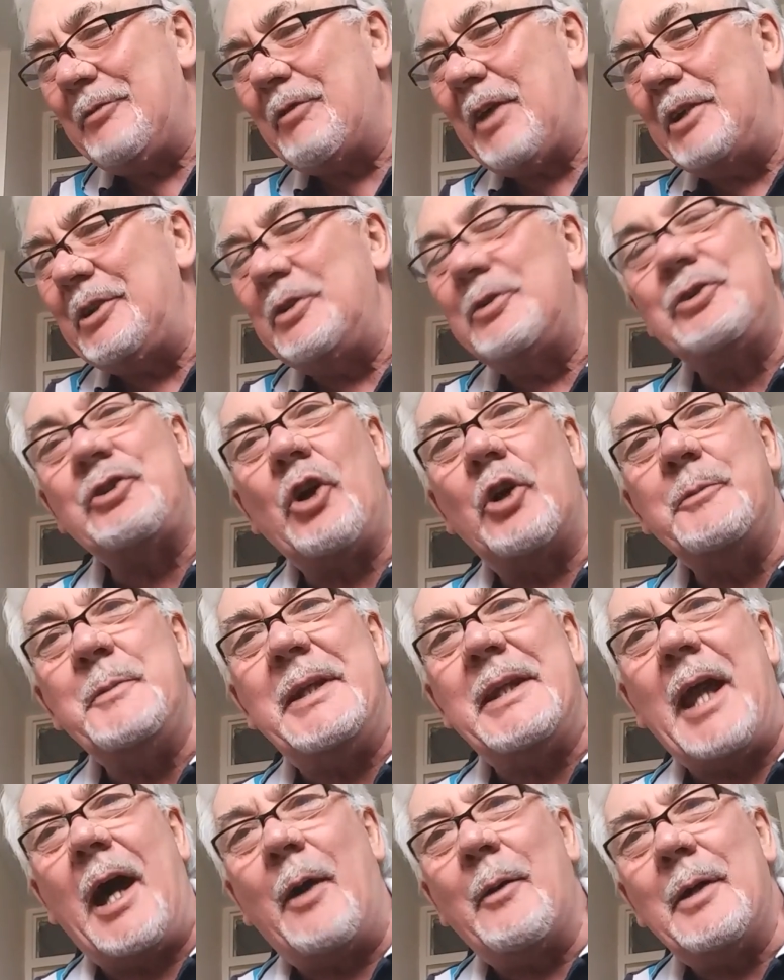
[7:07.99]
right, you join
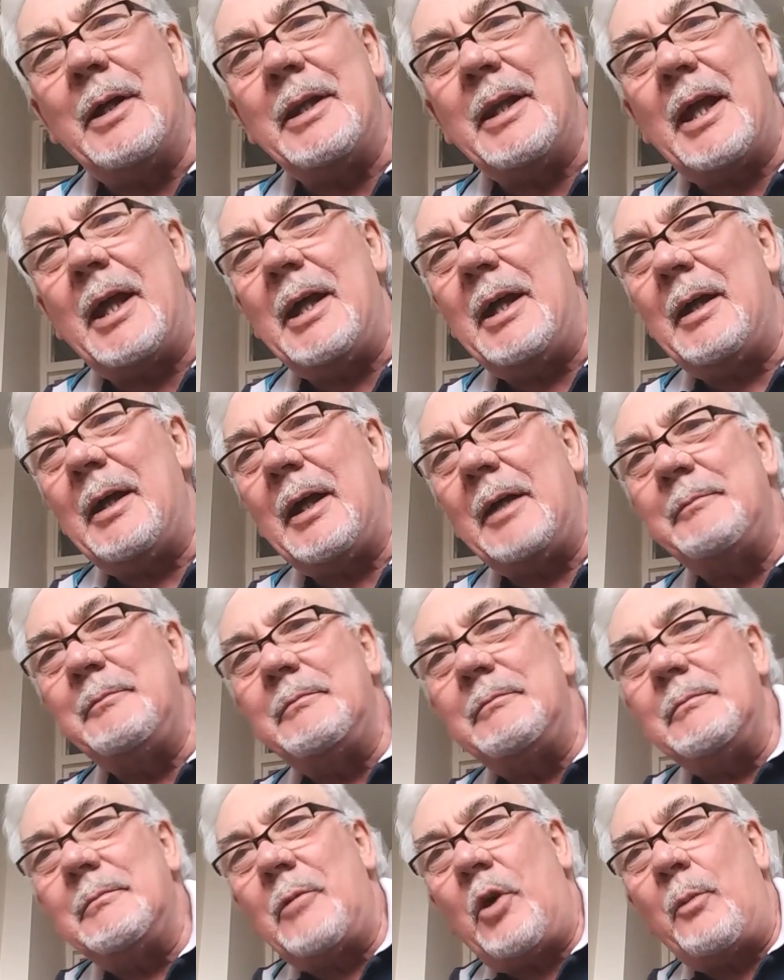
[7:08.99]
me now, and
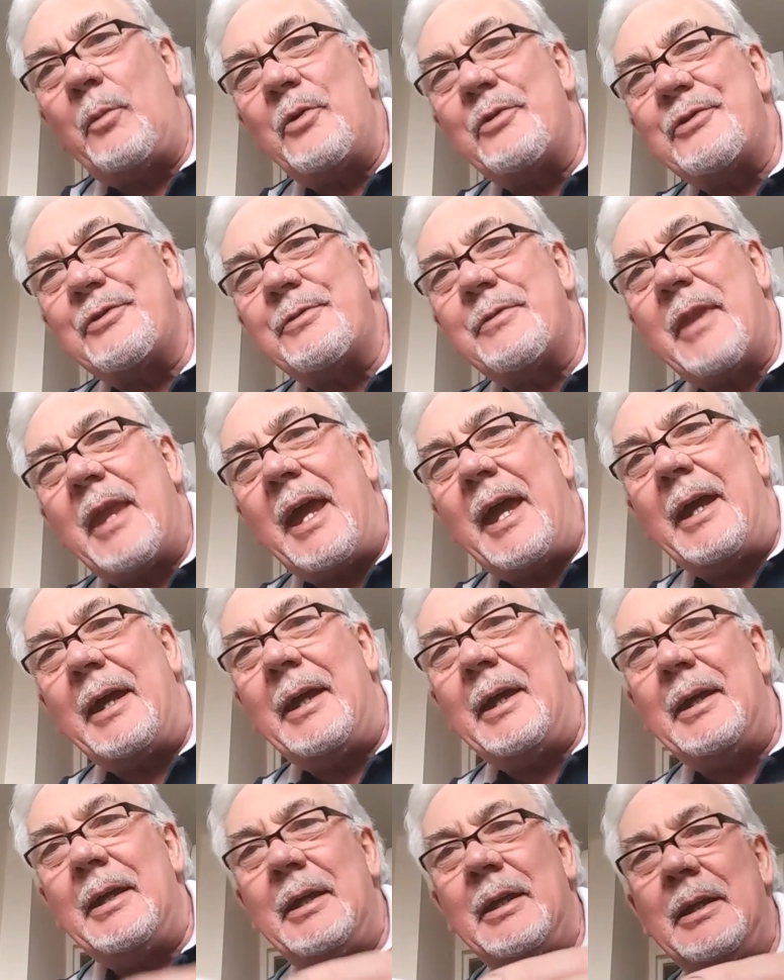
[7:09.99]
I'm almost
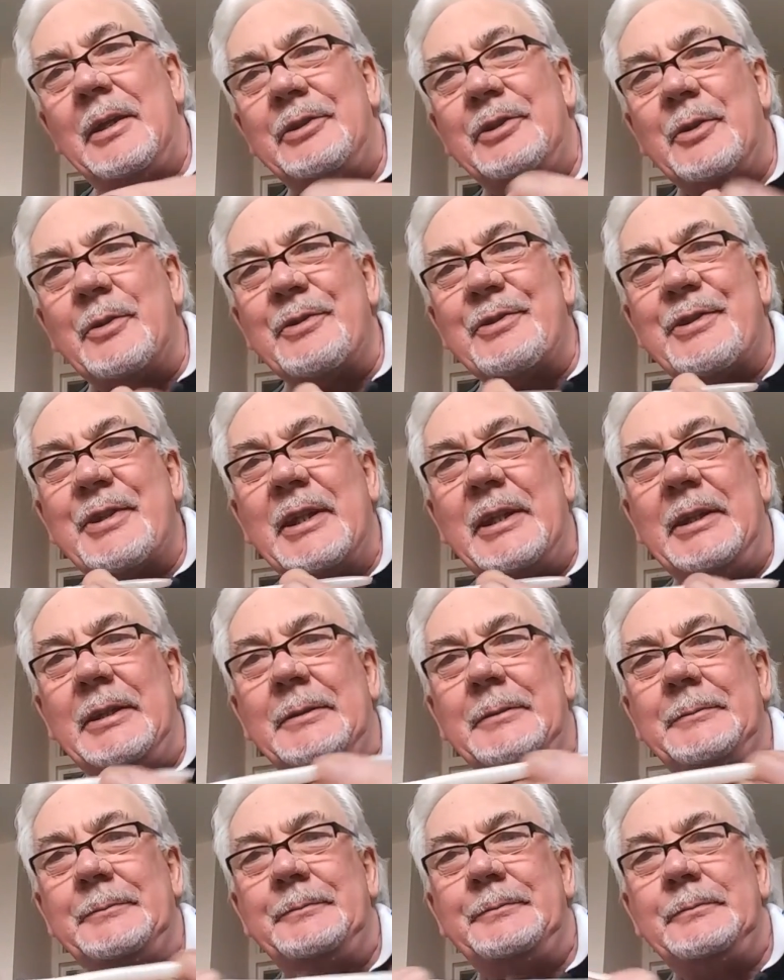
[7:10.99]
there, as you can
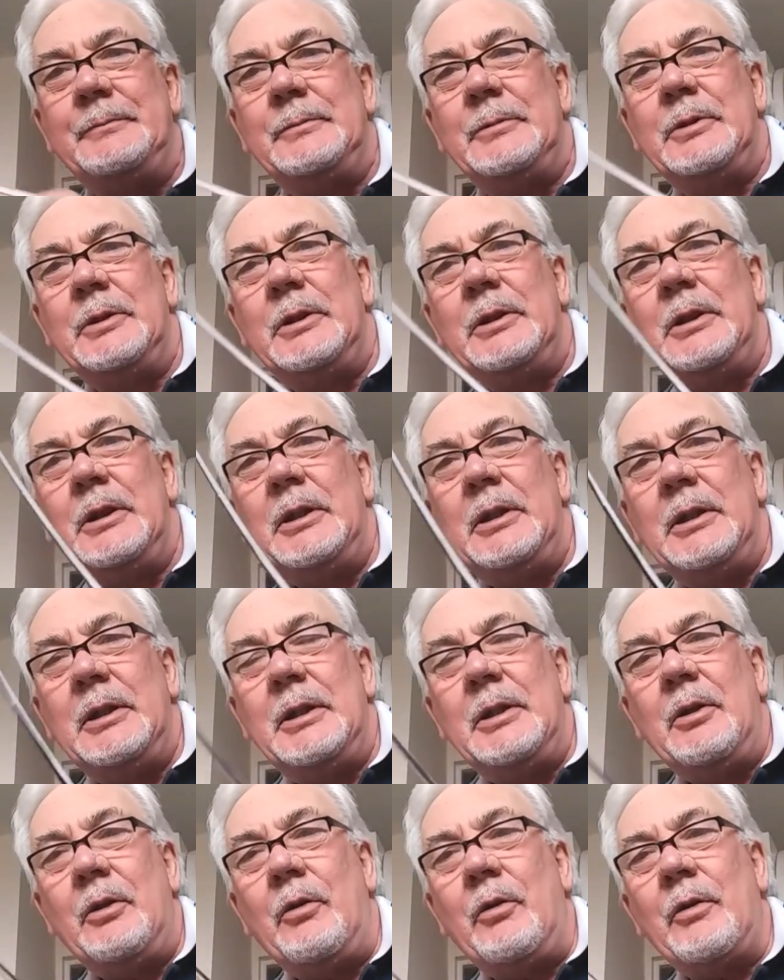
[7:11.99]
see.
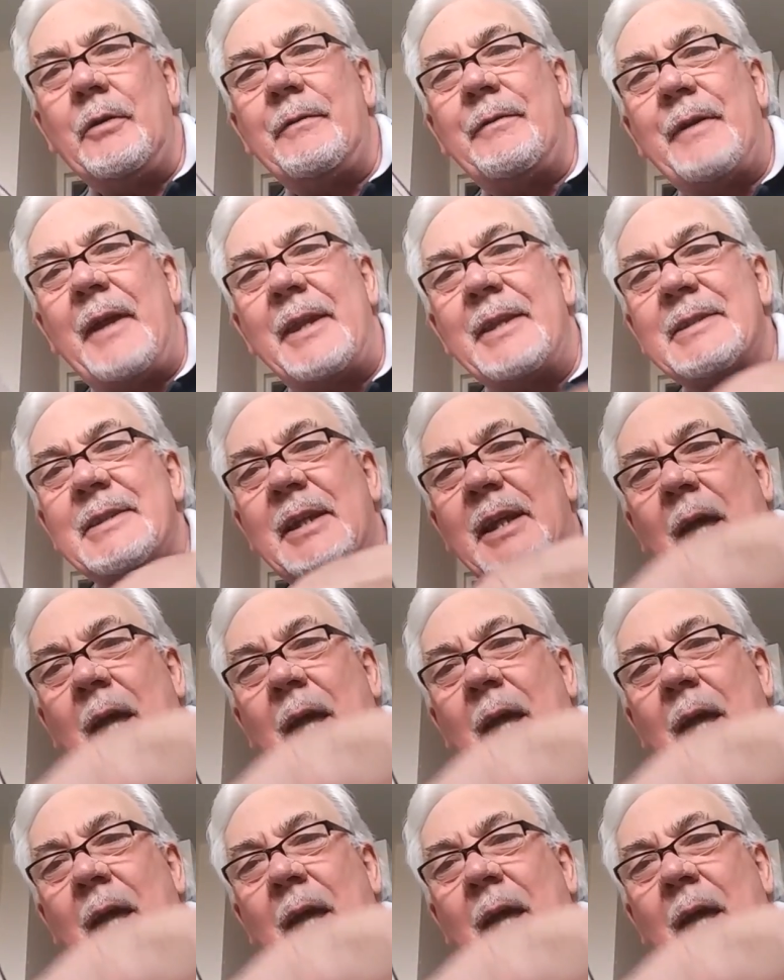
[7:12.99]
All the feathers